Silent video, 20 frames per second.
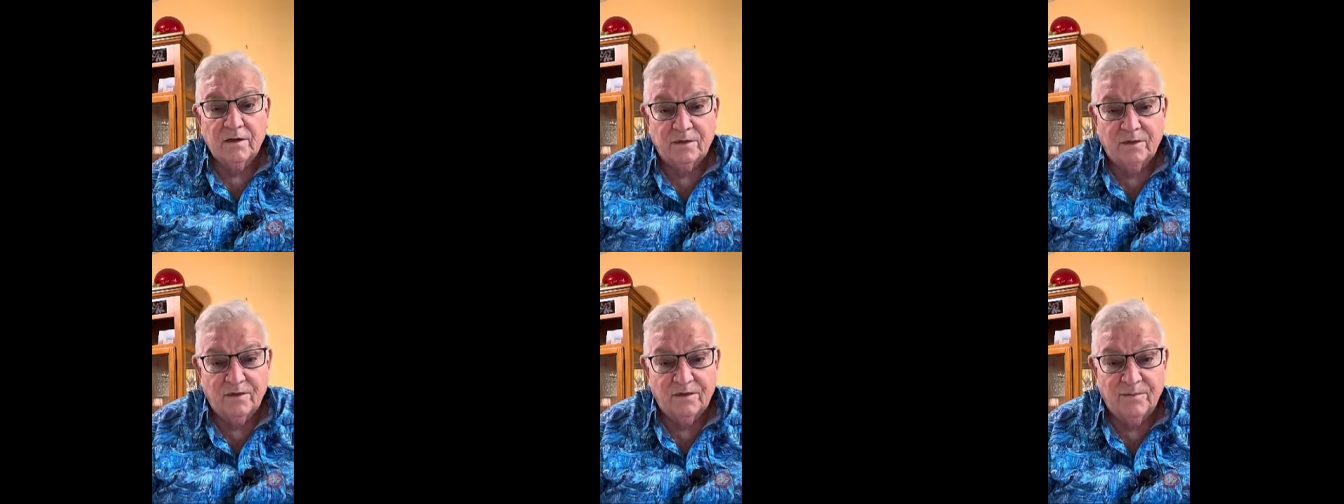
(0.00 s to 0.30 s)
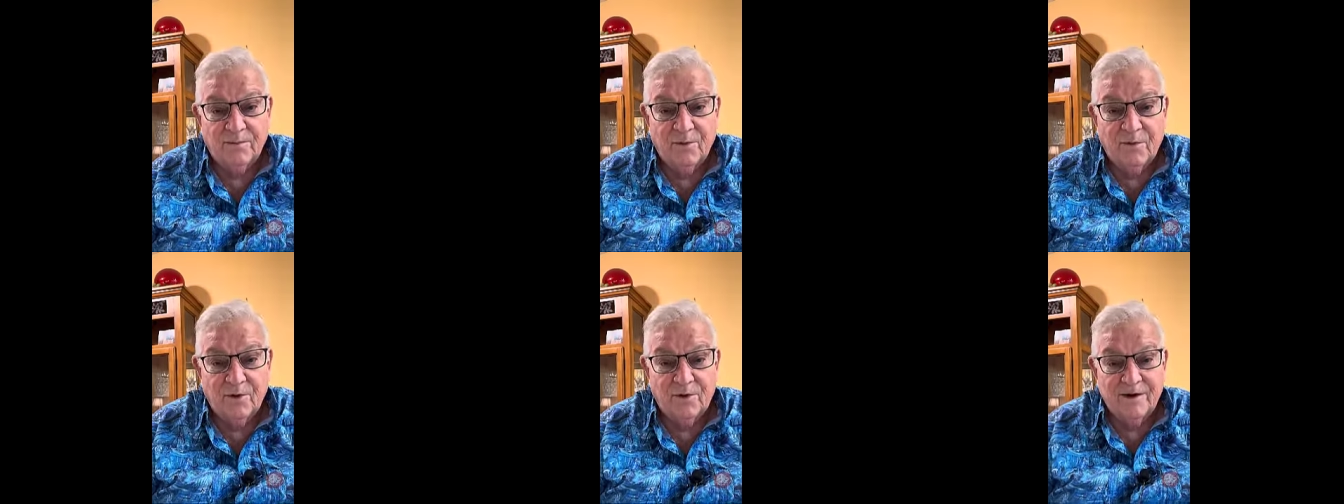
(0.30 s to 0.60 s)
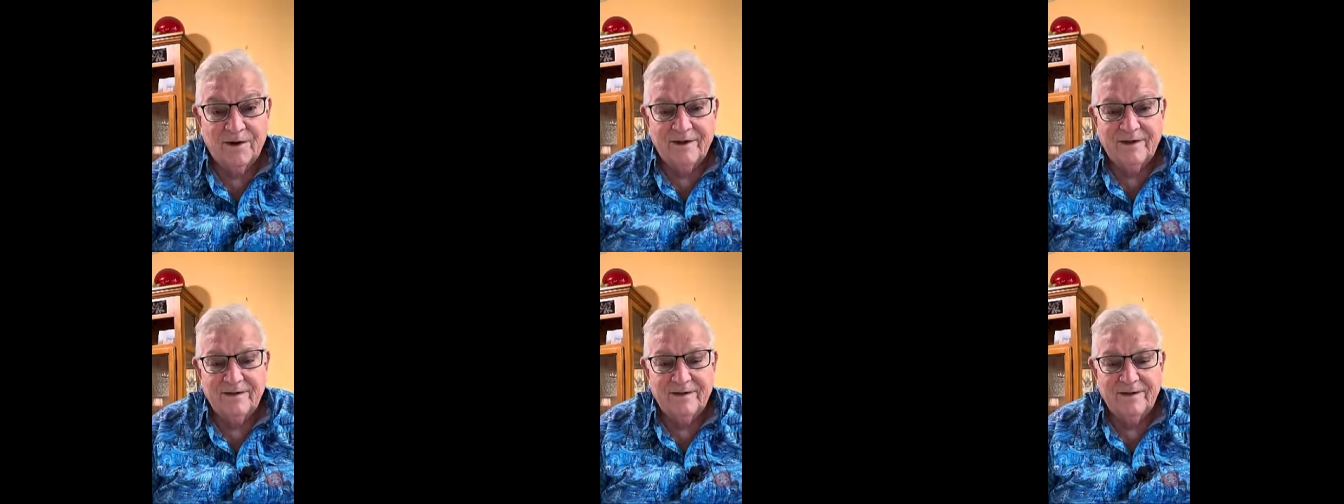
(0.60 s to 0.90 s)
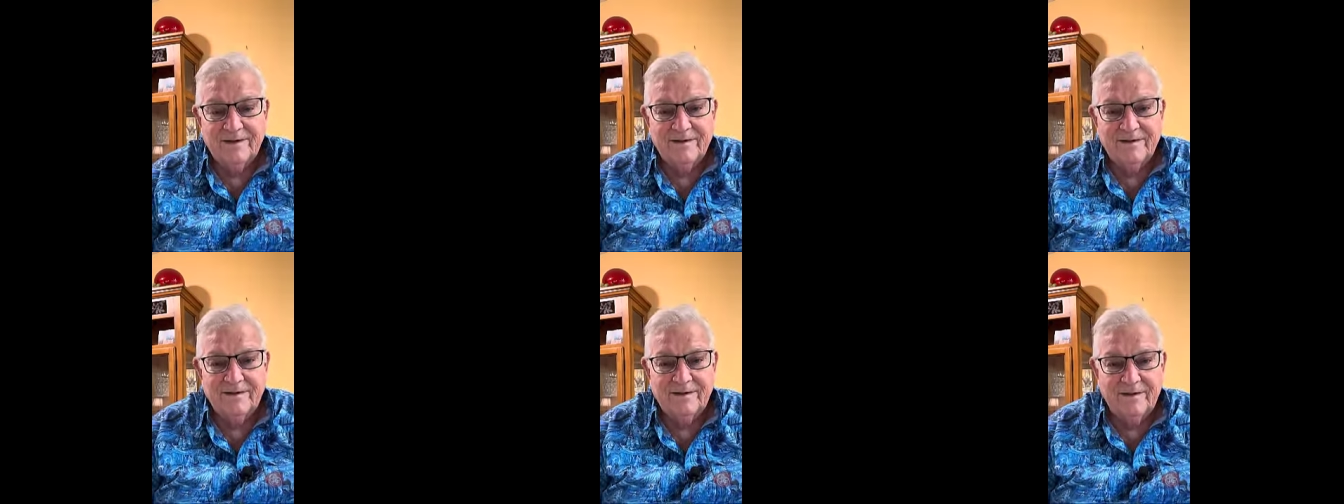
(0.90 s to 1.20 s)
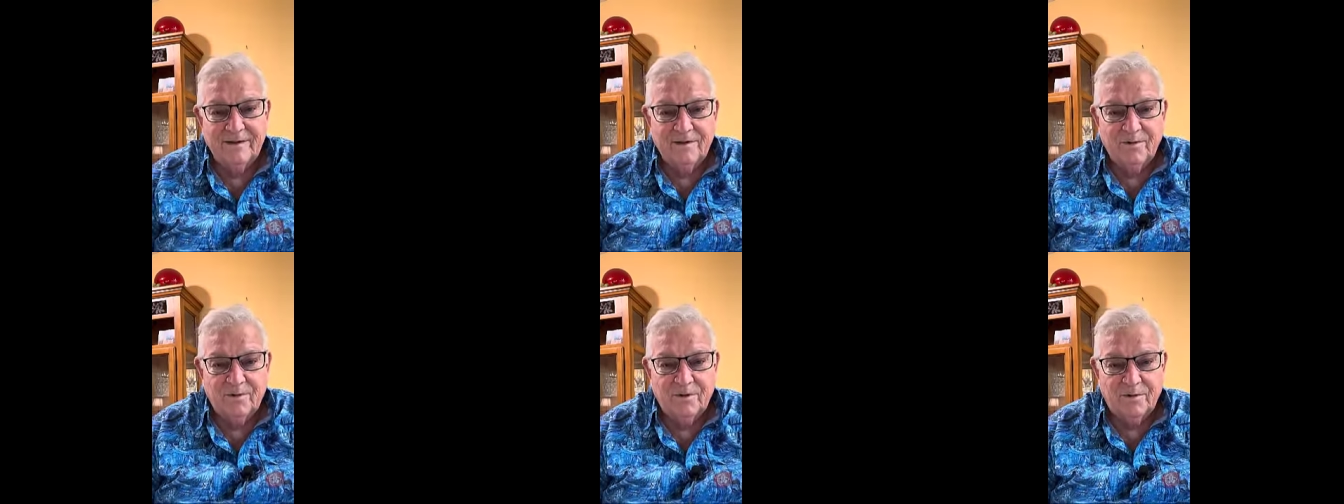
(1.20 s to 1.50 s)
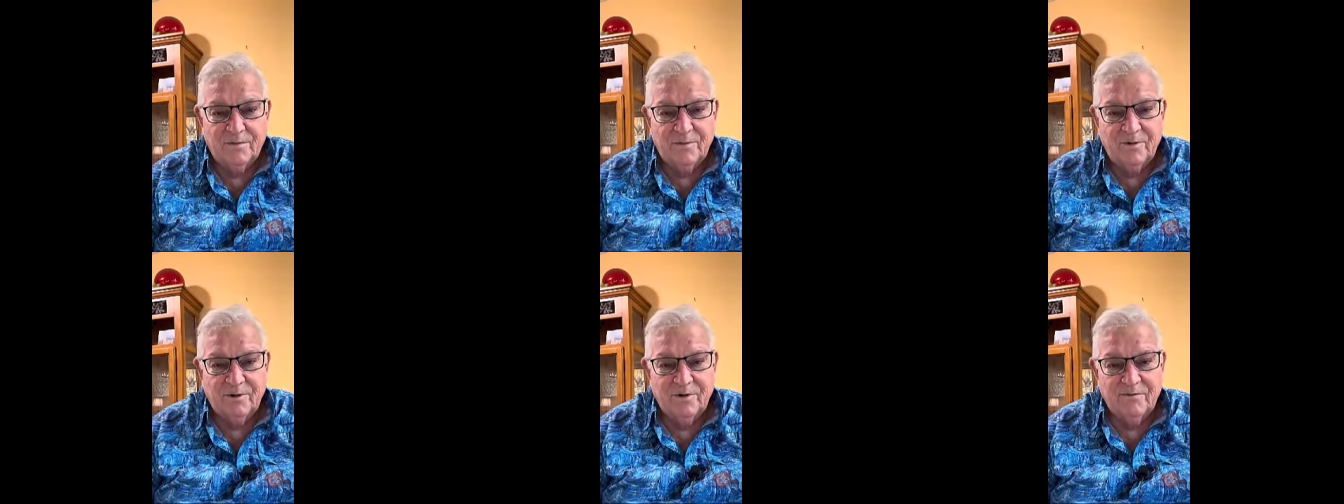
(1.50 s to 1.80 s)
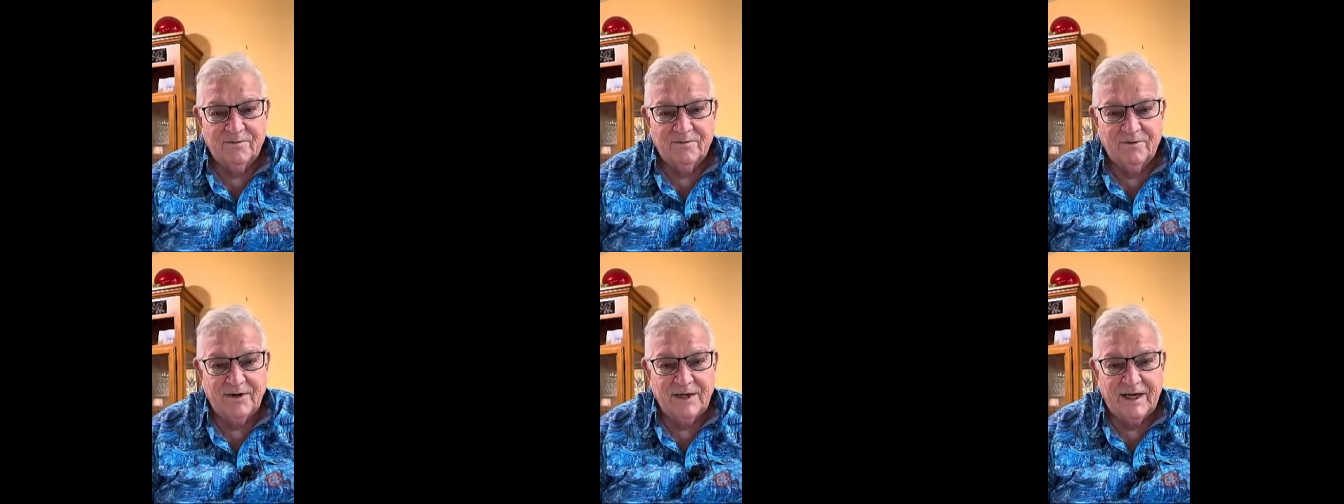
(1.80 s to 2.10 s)
Good morning. What a
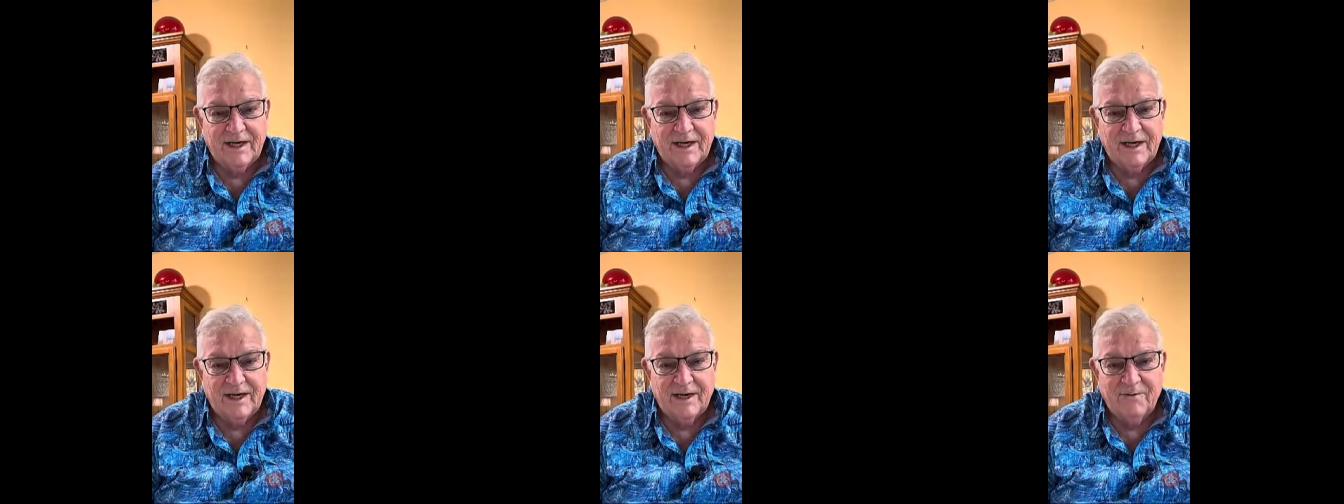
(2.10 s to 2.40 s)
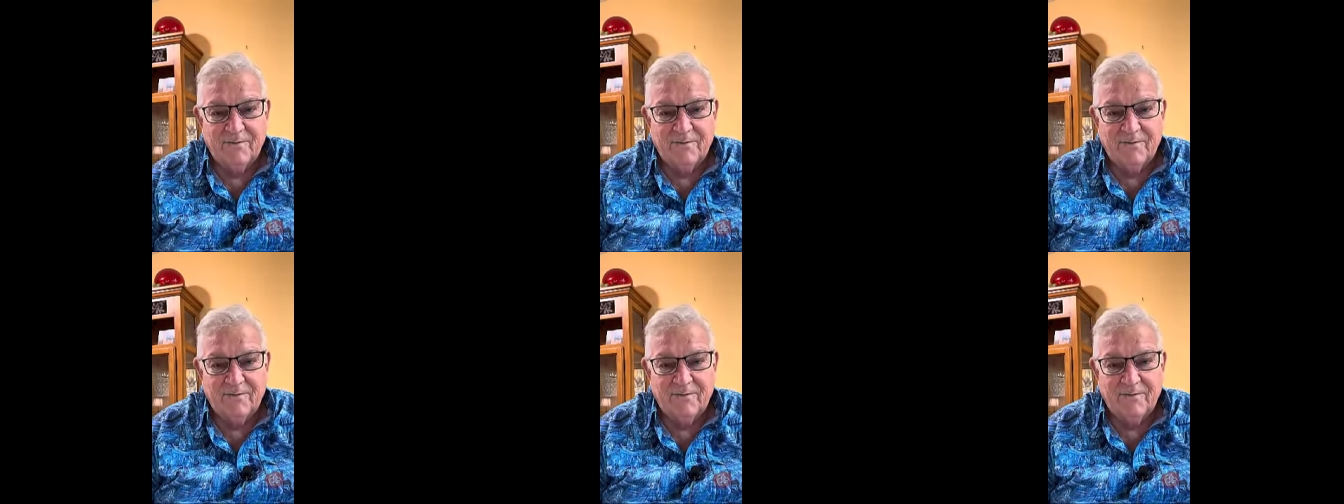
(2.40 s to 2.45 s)
beautiful day.